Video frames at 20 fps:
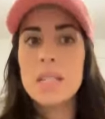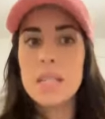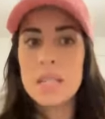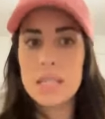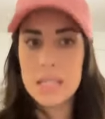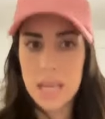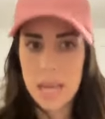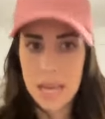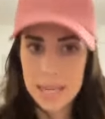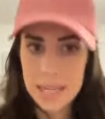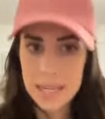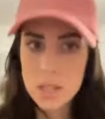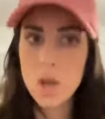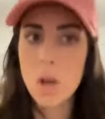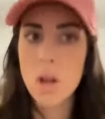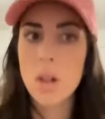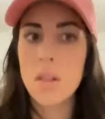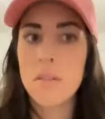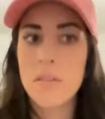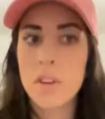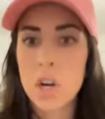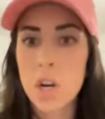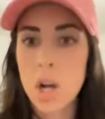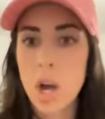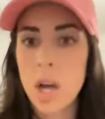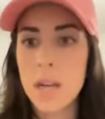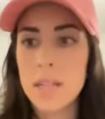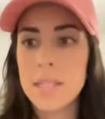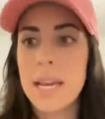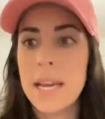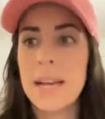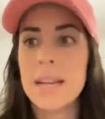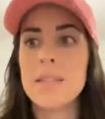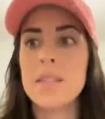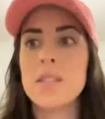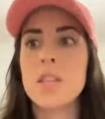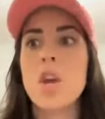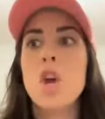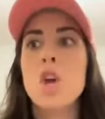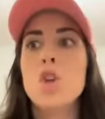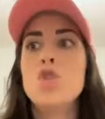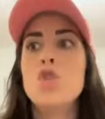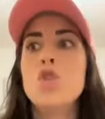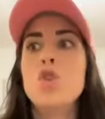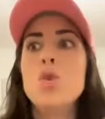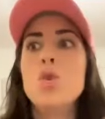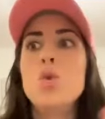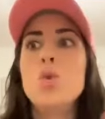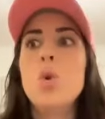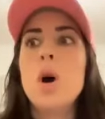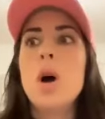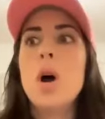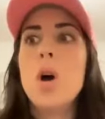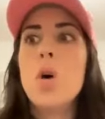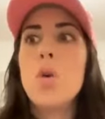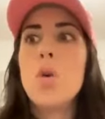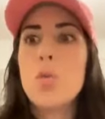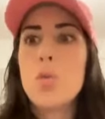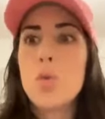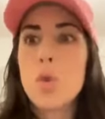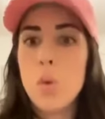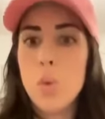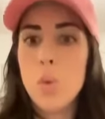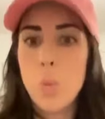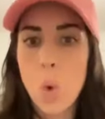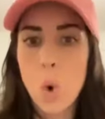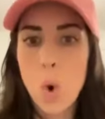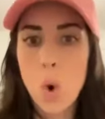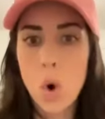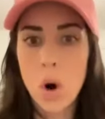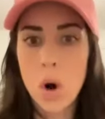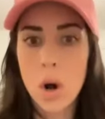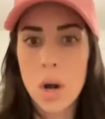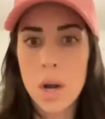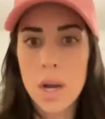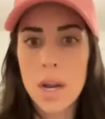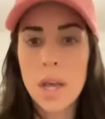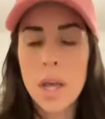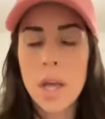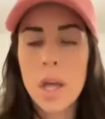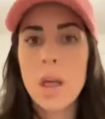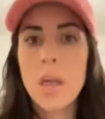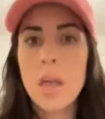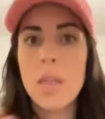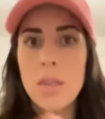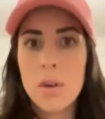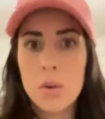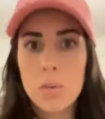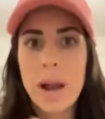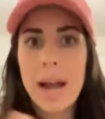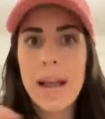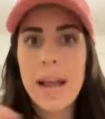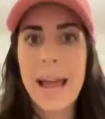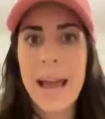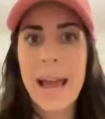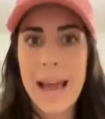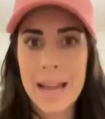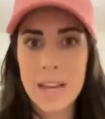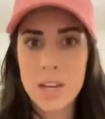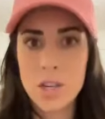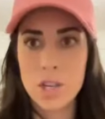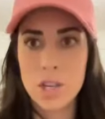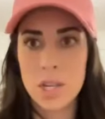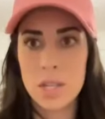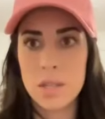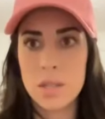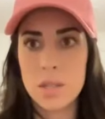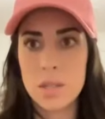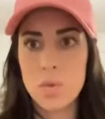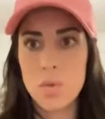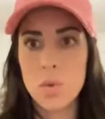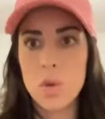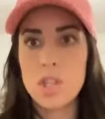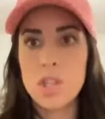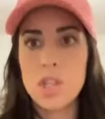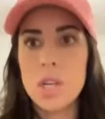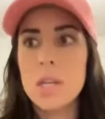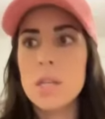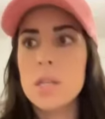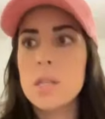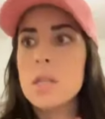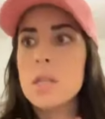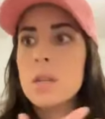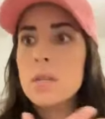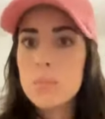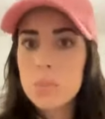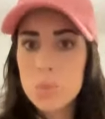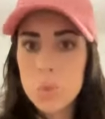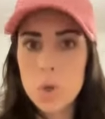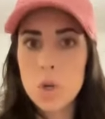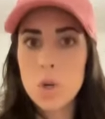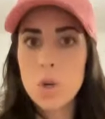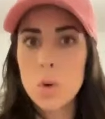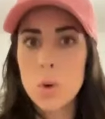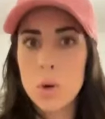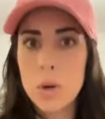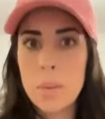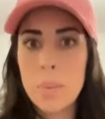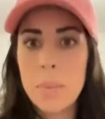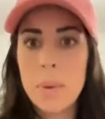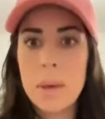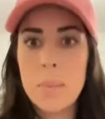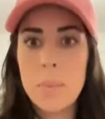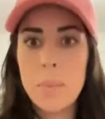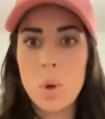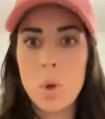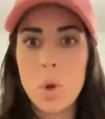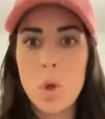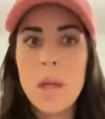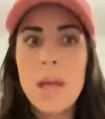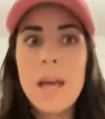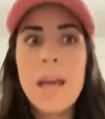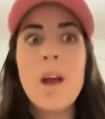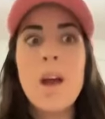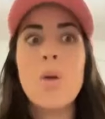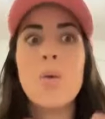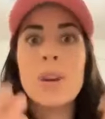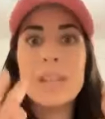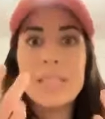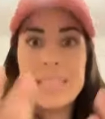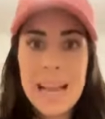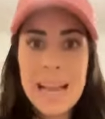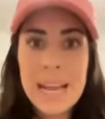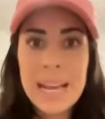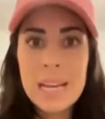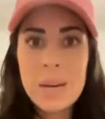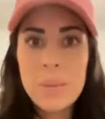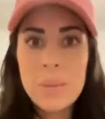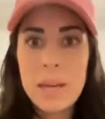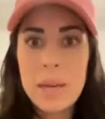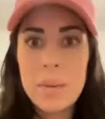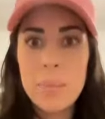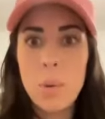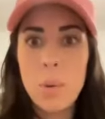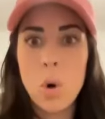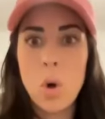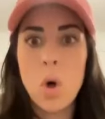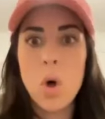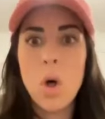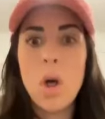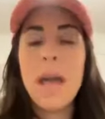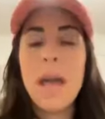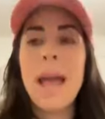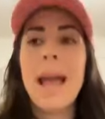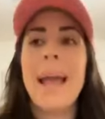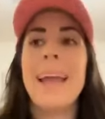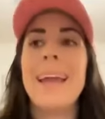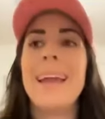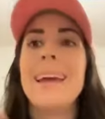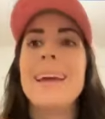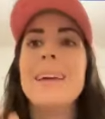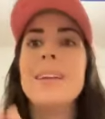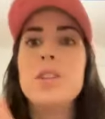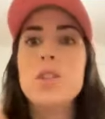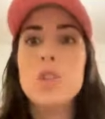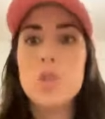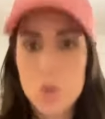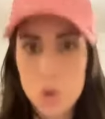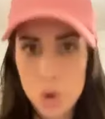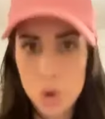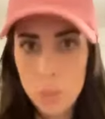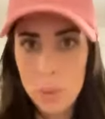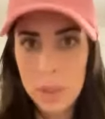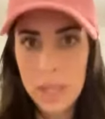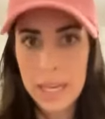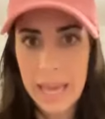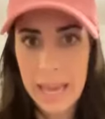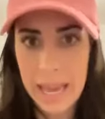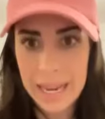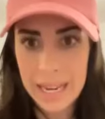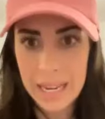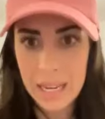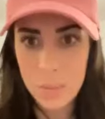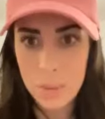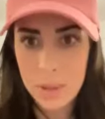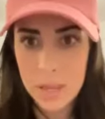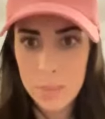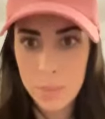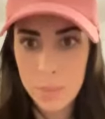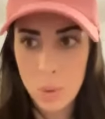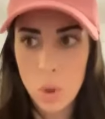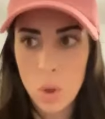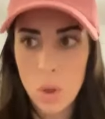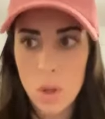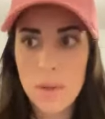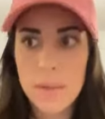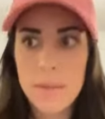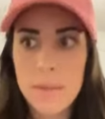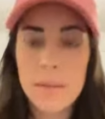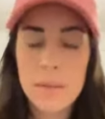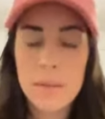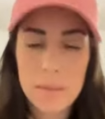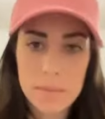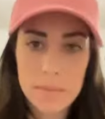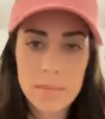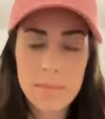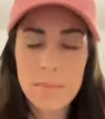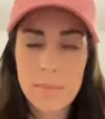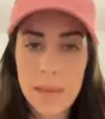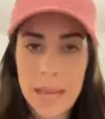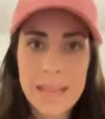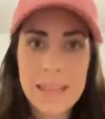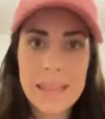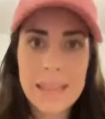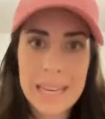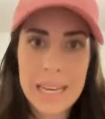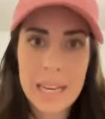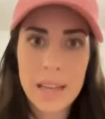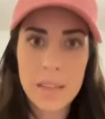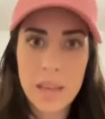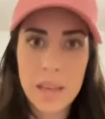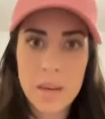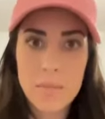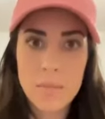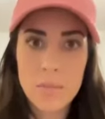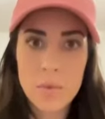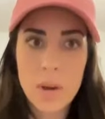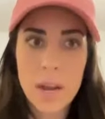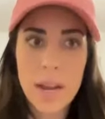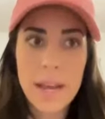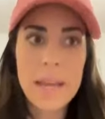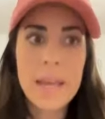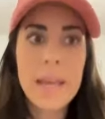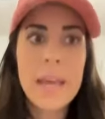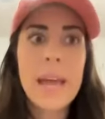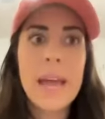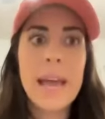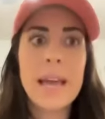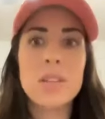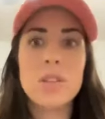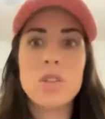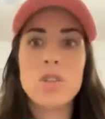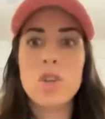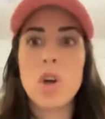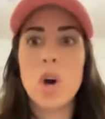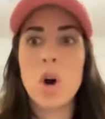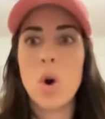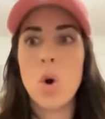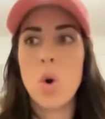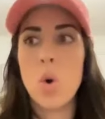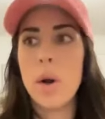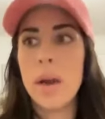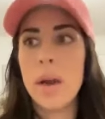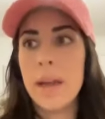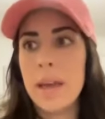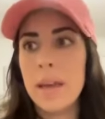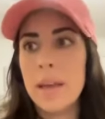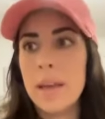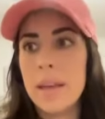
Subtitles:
designs all of our contests to reward the right actions, which is recruiting people, retaining people, and duplicating people and leading them, right? And so